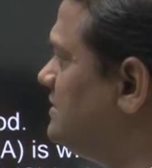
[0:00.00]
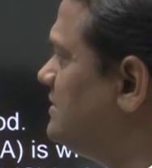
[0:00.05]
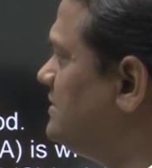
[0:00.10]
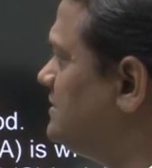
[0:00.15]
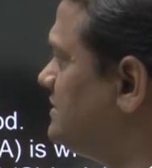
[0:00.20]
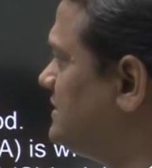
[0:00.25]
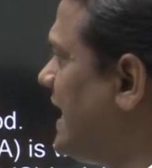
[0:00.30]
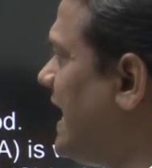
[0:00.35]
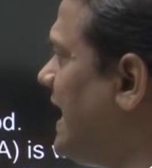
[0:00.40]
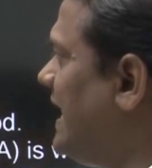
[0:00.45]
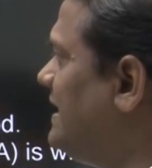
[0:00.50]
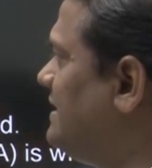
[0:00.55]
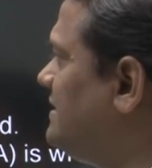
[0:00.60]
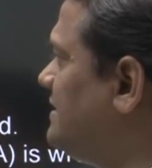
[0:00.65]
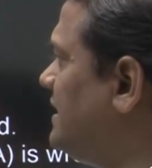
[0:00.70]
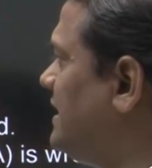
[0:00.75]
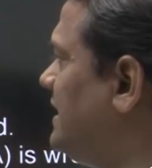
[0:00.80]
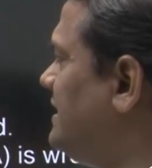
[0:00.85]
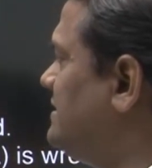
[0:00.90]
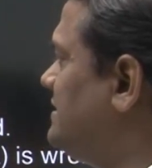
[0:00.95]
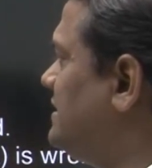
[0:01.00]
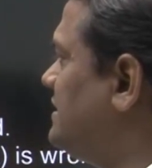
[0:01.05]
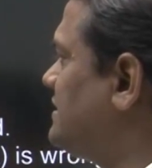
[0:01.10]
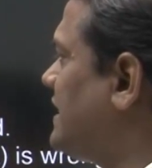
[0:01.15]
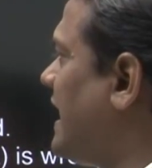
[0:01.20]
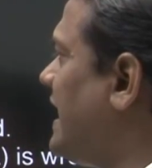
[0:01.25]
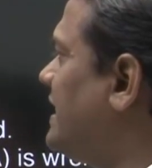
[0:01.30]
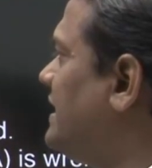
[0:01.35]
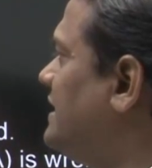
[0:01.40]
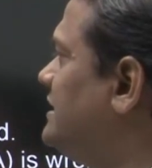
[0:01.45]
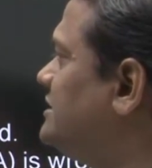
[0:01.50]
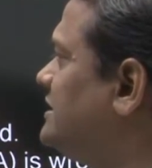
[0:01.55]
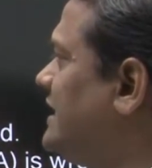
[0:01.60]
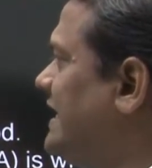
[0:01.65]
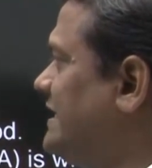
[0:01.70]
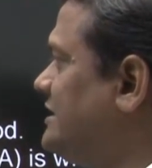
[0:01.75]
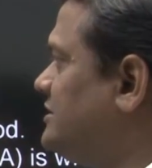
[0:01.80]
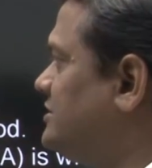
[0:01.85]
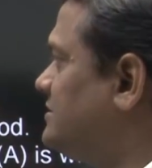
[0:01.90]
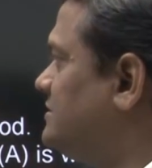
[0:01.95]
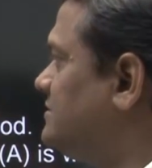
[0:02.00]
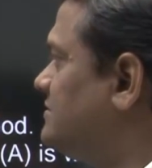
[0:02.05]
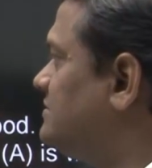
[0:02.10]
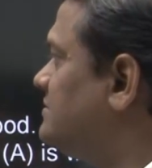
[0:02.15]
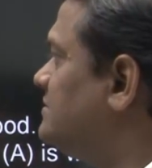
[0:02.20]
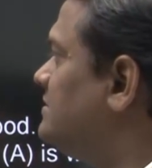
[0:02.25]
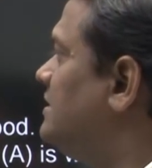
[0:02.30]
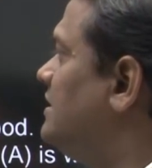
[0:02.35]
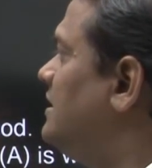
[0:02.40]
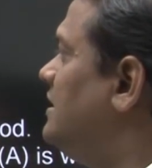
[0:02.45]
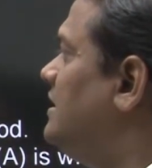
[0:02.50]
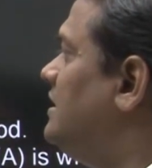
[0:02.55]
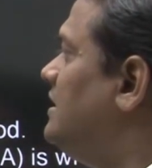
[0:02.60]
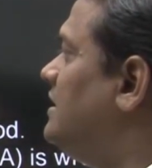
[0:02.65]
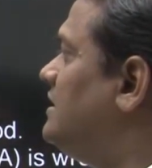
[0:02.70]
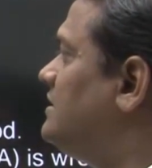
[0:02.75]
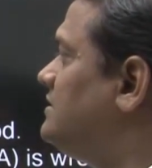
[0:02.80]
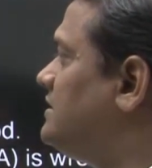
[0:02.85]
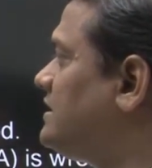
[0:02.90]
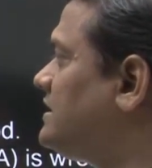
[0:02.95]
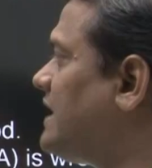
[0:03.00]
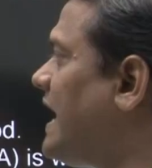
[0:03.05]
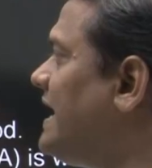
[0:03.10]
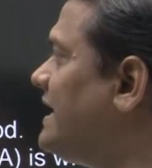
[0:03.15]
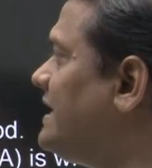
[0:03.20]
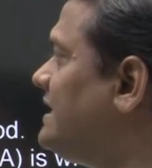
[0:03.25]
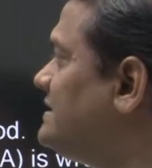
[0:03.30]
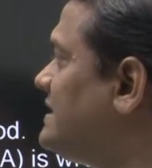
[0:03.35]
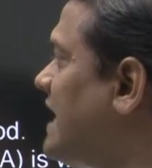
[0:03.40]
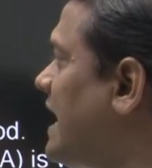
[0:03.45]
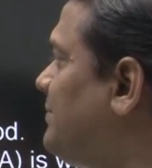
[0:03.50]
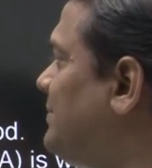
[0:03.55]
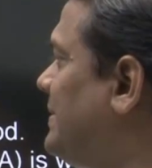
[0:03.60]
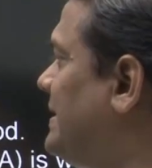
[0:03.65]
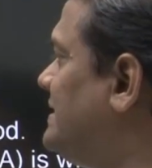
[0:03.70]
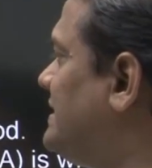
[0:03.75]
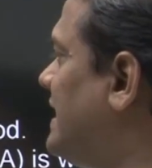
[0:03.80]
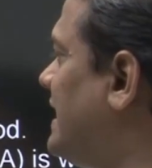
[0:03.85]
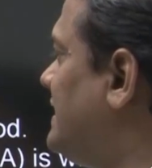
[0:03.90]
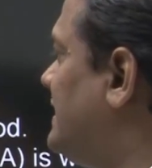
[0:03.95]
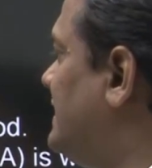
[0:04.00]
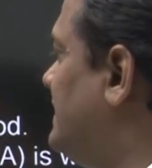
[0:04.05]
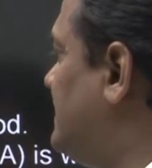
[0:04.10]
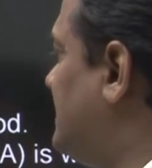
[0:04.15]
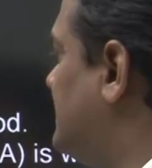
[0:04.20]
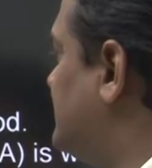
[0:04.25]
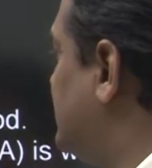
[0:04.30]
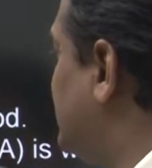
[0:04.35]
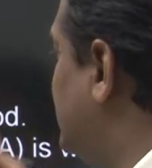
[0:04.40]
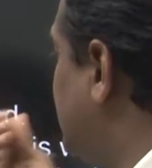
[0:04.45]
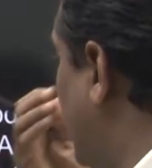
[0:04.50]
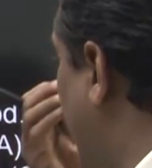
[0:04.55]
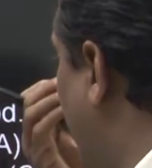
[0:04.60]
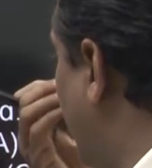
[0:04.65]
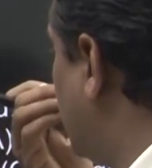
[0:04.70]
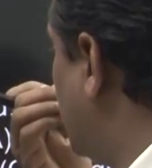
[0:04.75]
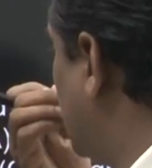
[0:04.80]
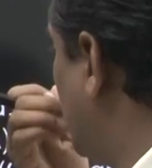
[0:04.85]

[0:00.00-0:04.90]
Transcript: said that the tiger is caged. The tiger is happy that he doesn't have